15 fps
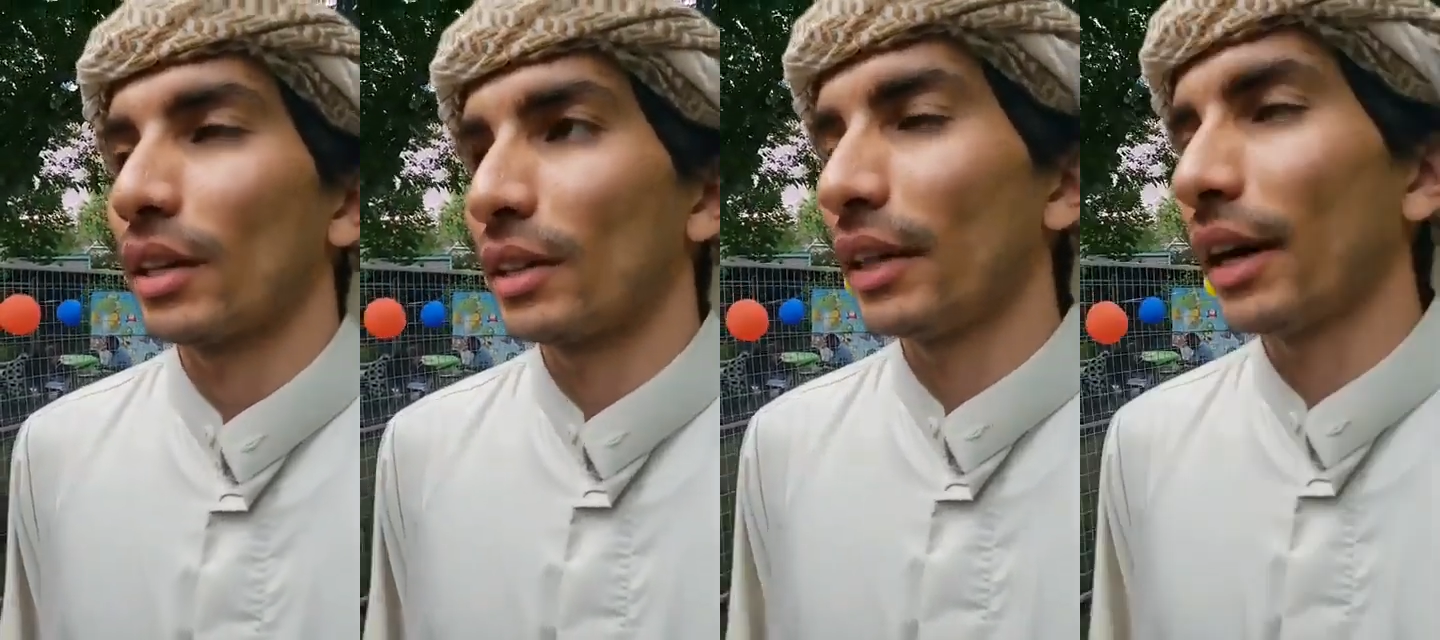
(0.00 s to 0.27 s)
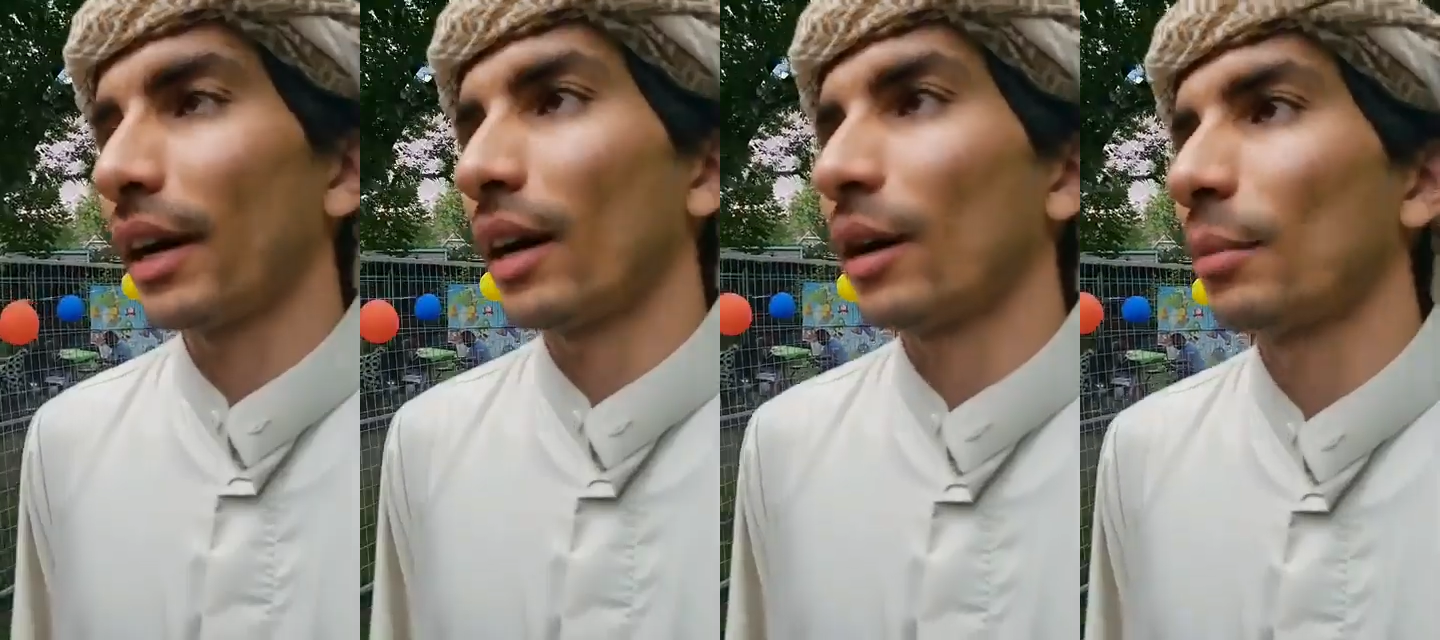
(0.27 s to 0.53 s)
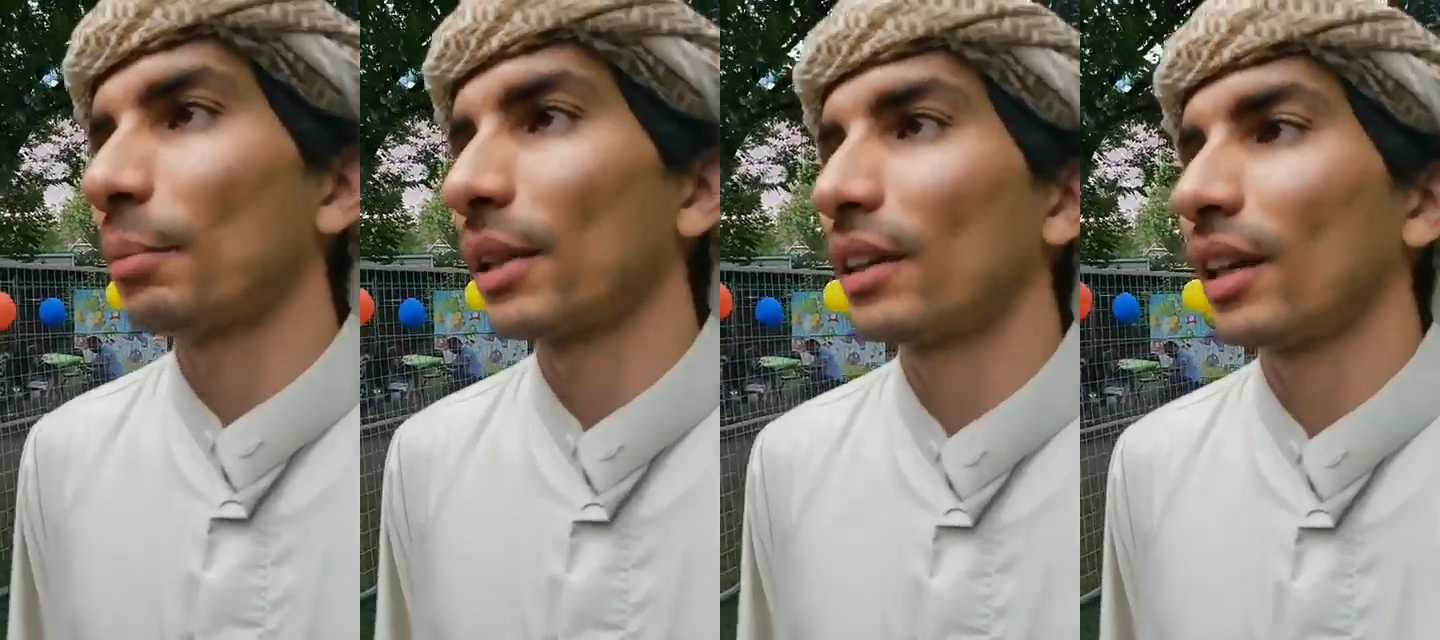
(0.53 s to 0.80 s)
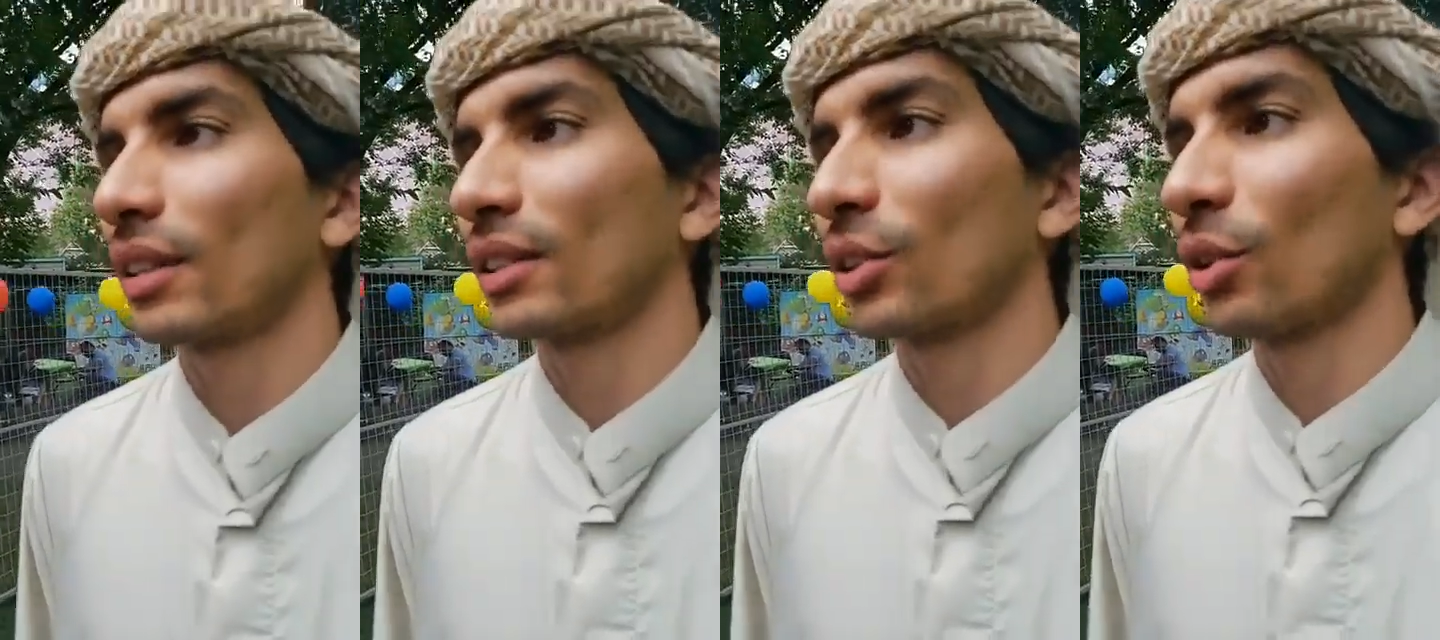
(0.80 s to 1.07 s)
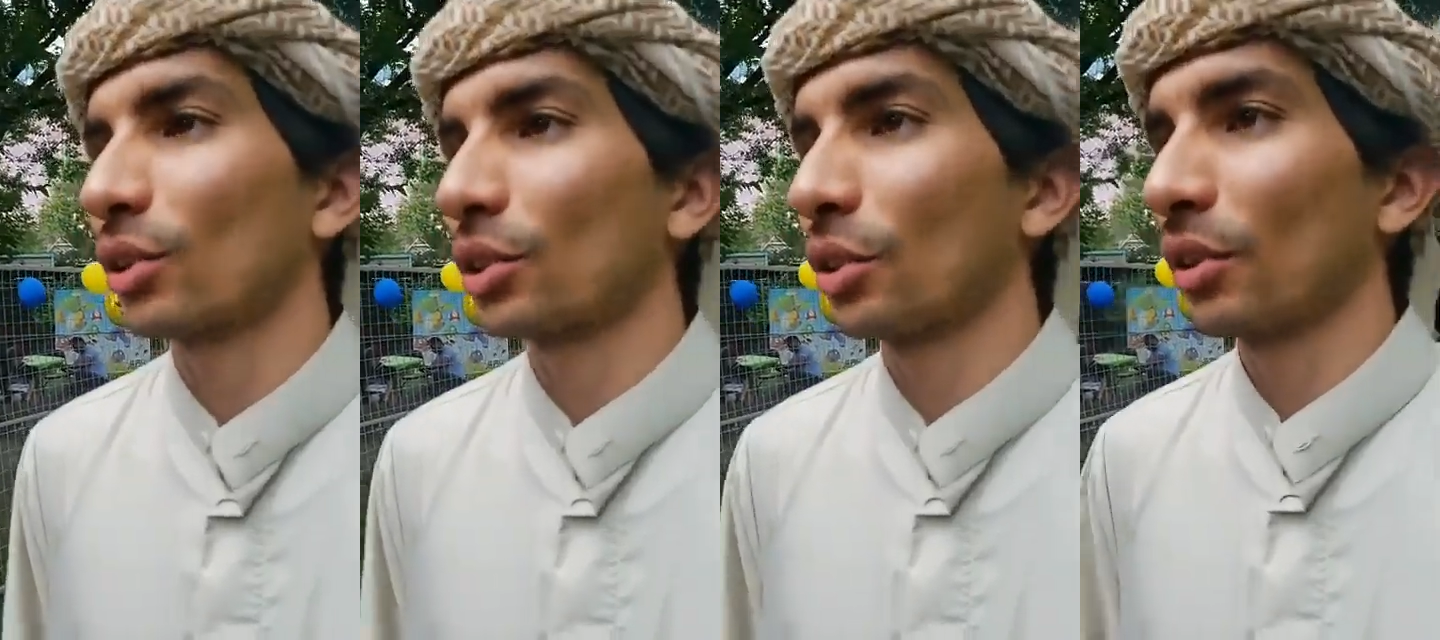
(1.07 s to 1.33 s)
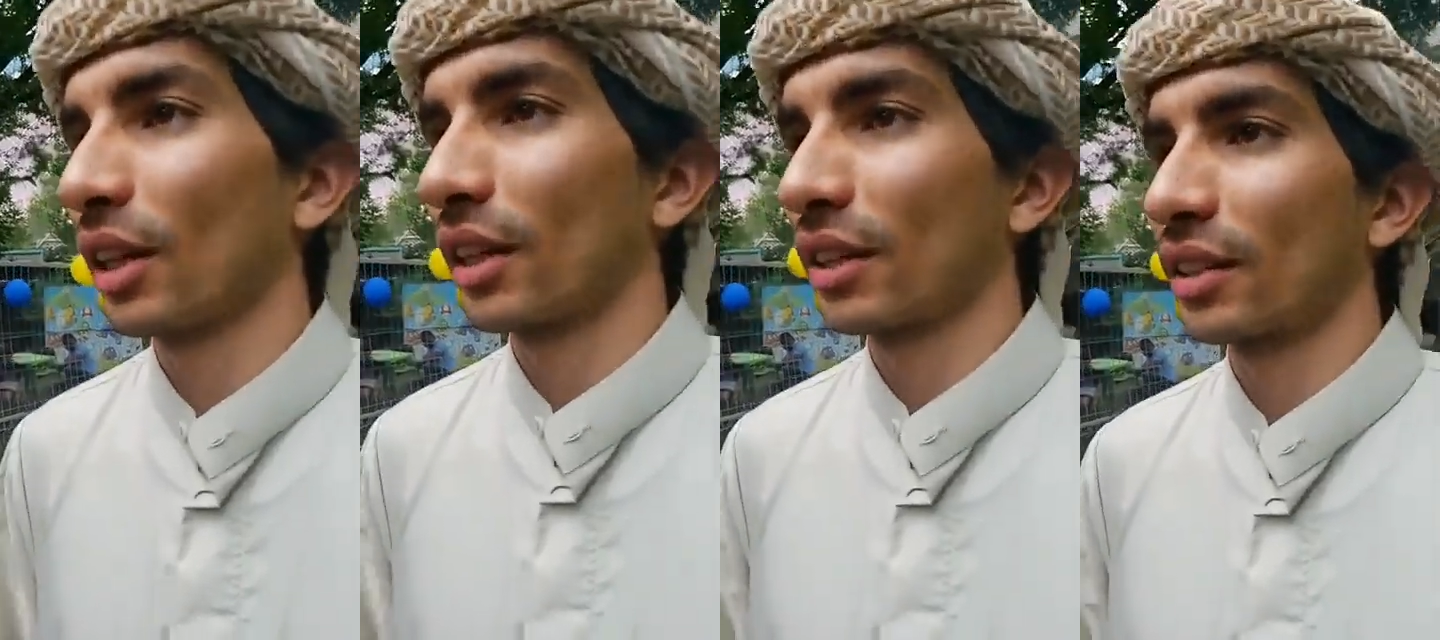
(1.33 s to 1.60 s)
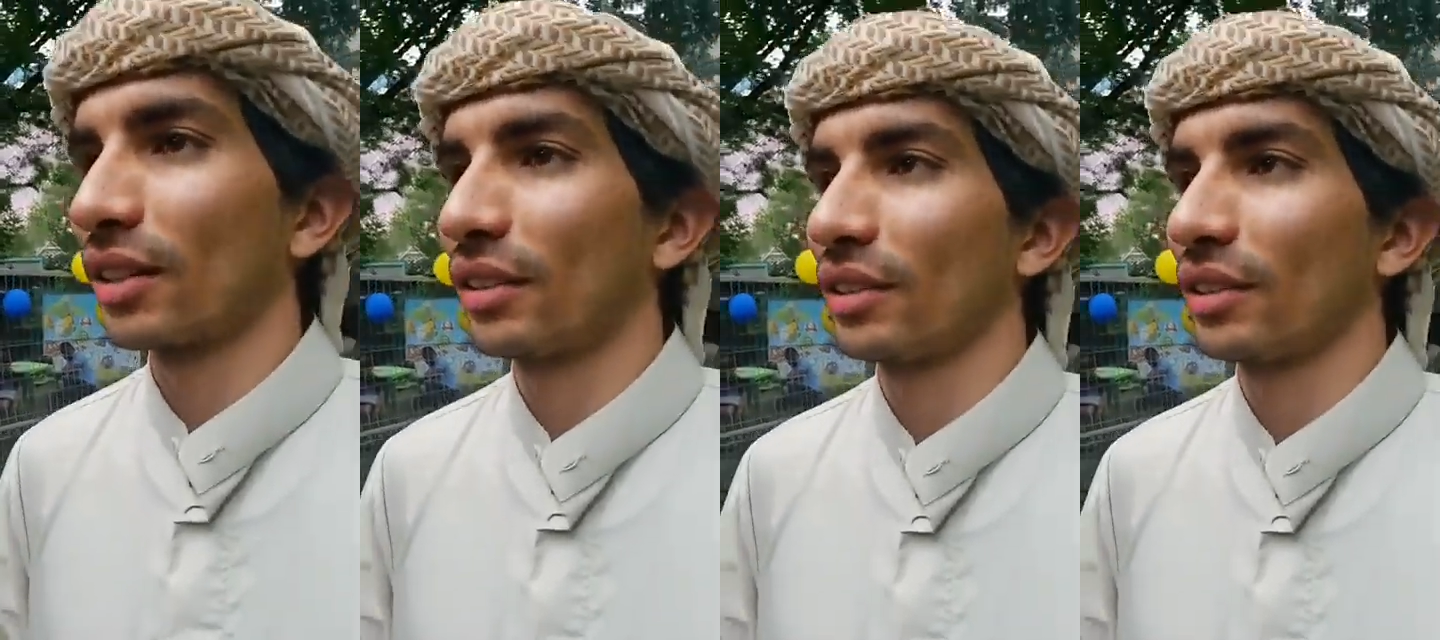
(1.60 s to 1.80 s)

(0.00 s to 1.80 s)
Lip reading: Yeah, but that's also like,